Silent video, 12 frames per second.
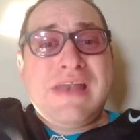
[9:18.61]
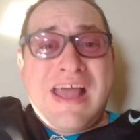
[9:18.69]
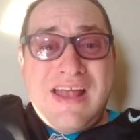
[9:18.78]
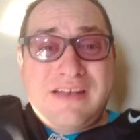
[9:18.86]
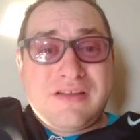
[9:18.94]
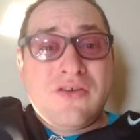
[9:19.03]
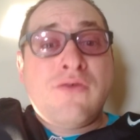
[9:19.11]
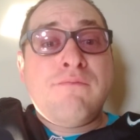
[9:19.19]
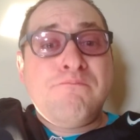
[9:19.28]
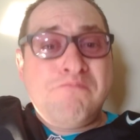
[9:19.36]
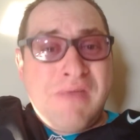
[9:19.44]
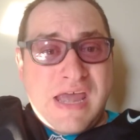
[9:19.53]
not
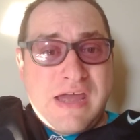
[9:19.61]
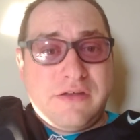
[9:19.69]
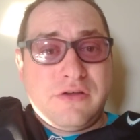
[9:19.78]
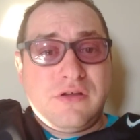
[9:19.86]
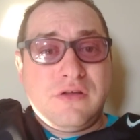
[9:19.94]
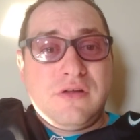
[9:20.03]
mad